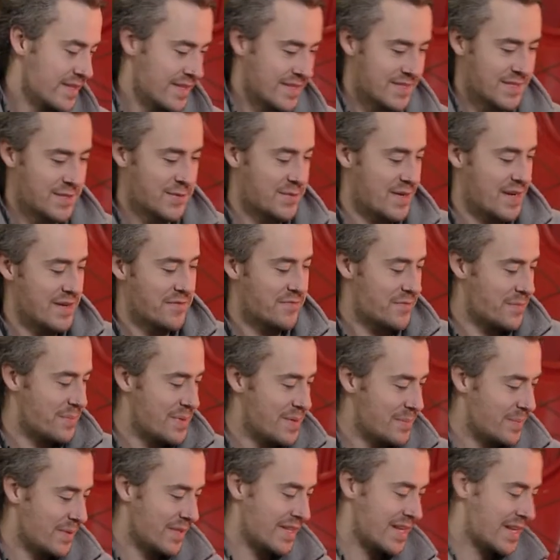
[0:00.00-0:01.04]
It's great for
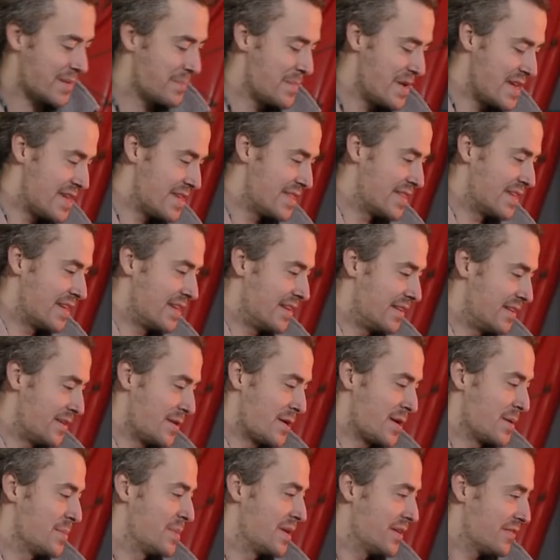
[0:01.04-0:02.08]
people like me that
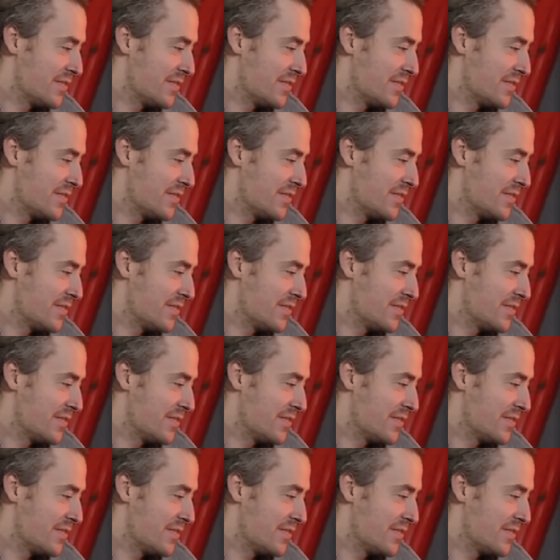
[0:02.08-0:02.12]
are a bit